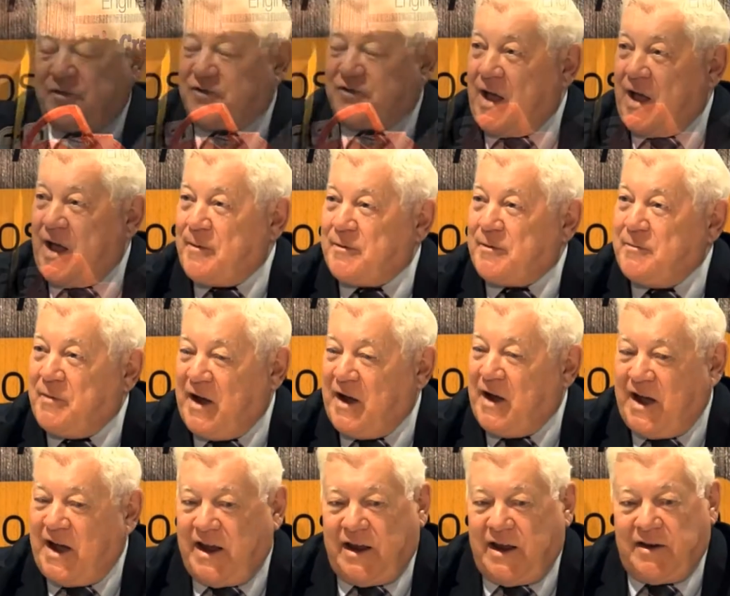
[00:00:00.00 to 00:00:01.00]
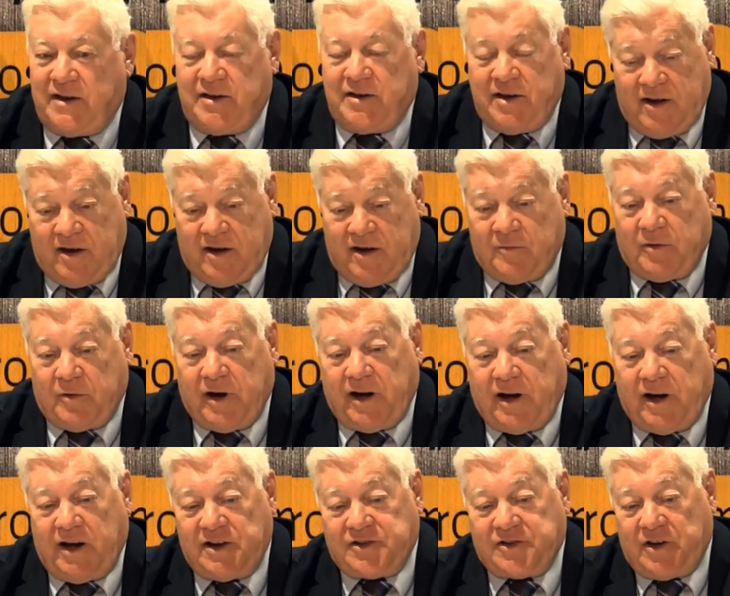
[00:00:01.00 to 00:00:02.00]
for stopping by and
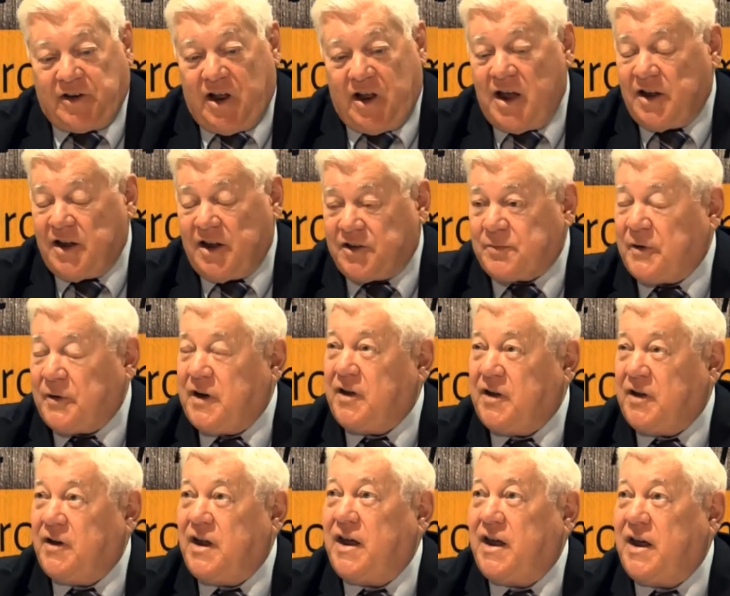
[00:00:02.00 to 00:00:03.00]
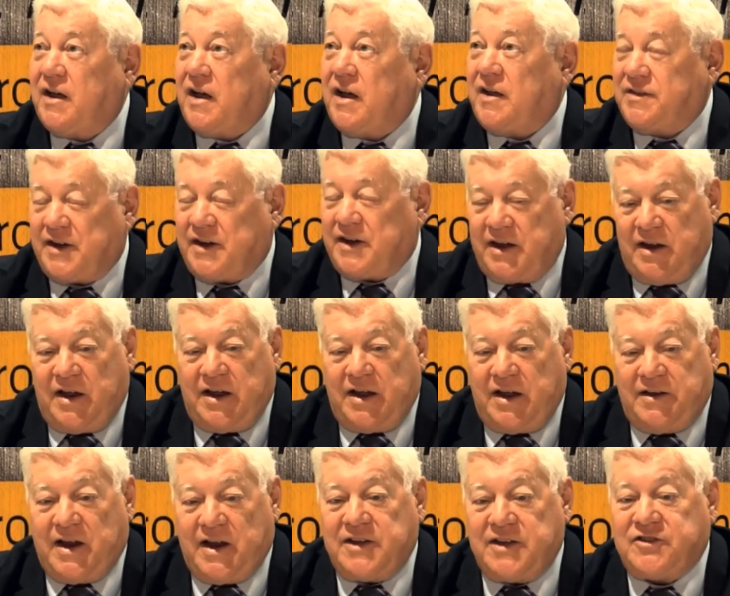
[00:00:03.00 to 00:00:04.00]
bringing this along. It's pretty unique. I tell you
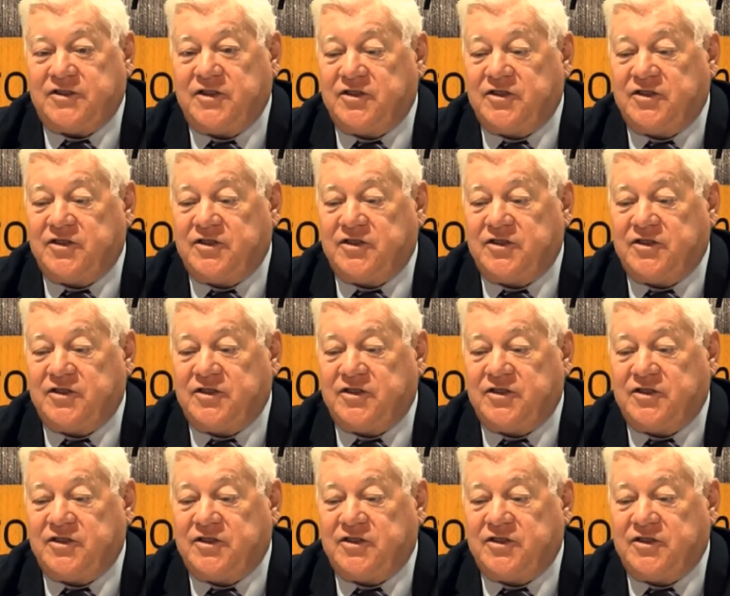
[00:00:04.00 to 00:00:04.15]
that. Nice